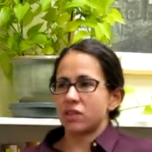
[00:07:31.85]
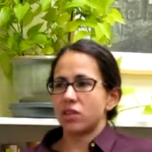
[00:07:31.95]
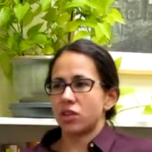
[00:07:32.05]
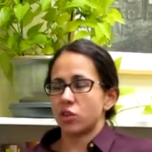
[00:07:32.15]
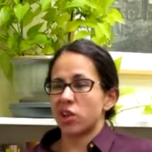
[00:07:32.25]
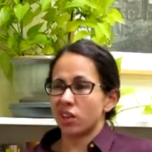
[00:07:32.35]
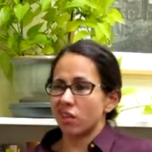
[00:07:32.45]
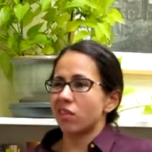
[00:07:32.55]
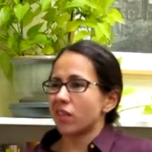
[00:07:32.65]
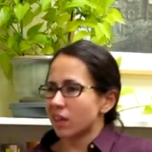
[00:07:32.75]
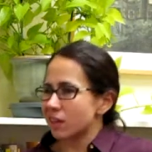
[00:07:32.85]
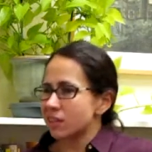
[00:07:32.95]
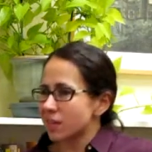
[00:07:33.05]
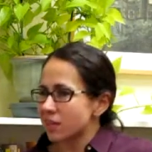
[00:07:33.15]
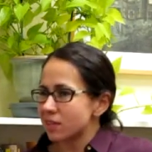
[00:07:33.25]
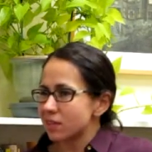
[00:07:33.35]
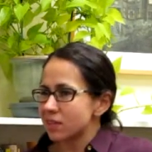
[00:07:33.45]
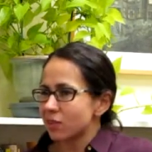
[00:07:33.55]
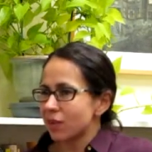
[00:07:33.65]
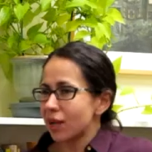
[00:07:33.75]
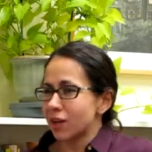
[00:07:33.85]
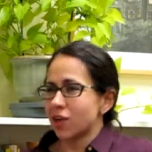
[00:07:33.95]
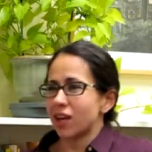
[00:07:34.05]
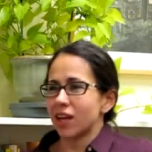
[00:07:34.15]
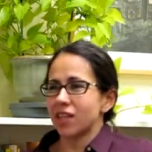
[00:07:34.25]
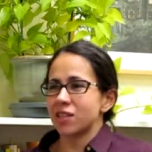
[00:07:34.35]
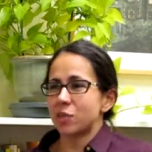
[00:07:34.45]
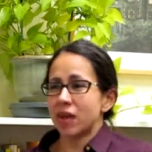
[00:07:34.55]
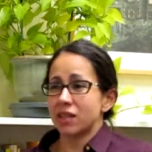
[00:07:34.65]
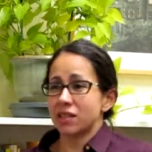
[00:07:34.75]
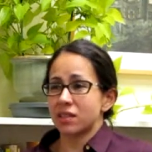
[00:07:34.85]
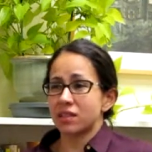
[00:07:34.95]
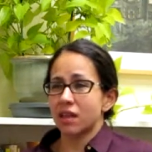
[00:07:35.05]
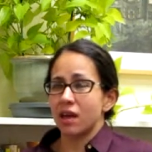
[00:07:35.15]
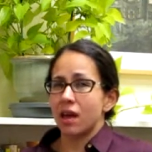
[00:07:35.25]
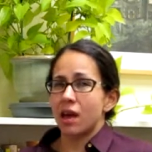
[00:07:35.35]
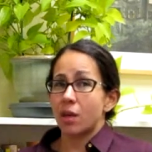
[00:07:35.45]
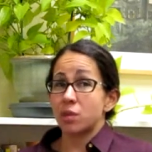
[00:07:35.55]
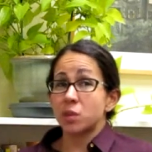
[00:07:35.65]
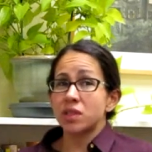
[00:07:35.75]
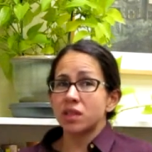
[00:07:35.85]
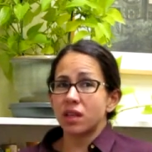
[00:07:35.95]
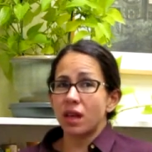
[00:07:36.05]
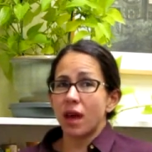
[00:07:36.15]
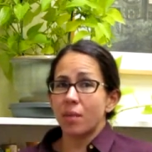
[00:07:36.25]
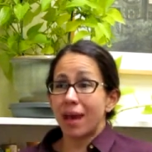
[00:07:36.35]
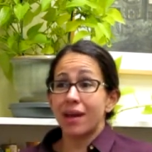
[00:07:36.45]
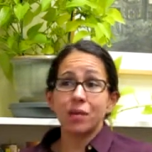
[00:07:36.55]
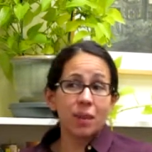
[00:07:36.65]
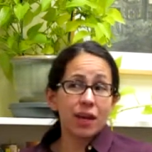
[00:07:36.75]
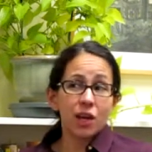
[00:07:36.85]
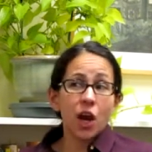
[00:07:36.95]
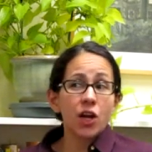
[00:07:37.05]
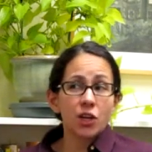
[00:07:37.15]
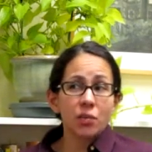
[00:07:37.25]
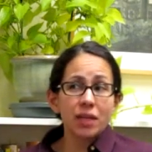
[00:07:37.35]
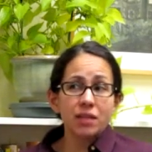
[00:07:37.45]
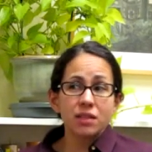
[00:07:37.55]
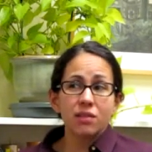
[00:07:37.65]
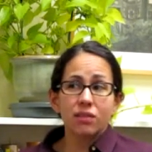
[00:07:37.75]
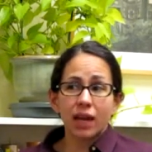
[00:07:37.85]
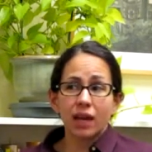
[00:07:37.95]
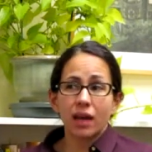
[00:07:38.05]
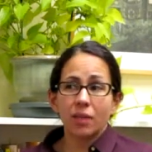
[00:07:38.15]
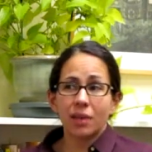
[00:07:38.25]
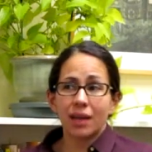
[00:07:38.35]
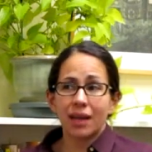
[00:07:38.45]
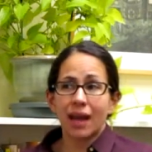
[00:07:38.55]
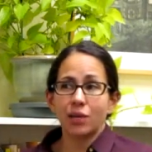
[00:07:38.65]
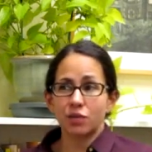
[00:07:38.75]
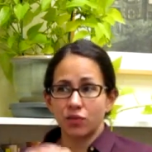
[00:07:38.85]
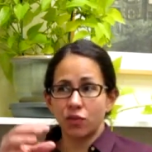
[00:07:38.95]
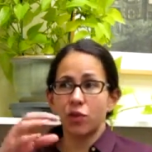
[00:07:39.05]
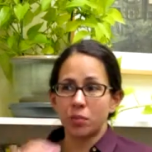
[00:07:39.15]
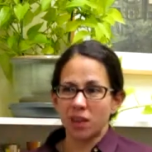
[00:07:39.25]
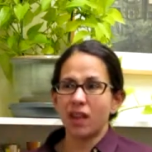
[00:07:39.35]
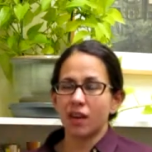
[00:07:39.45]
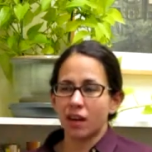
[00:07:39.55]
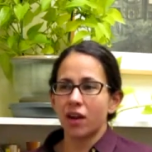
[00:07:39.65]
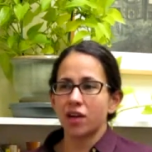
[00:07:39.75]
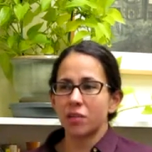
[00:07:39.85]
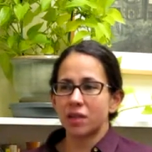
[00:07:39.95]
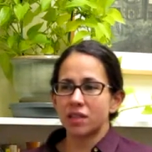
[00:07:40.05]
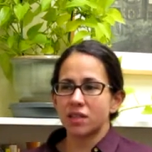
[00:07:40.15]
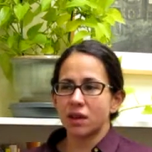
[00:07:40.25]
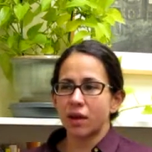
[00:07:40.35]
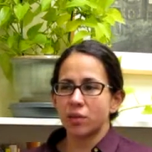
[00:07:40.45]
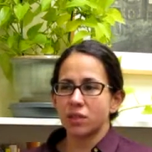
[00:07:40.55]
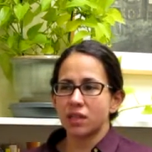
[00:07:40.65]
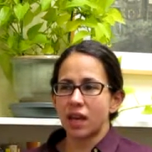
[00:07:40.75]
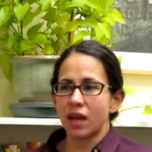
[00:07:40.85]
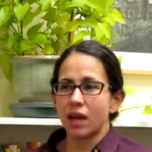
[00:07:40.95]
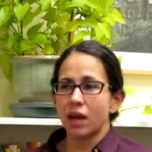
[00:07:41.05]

your critical thinking skills, right, and you're going to get to practice, especially how to make an argument, right, and how to formulate an argument. So I would say,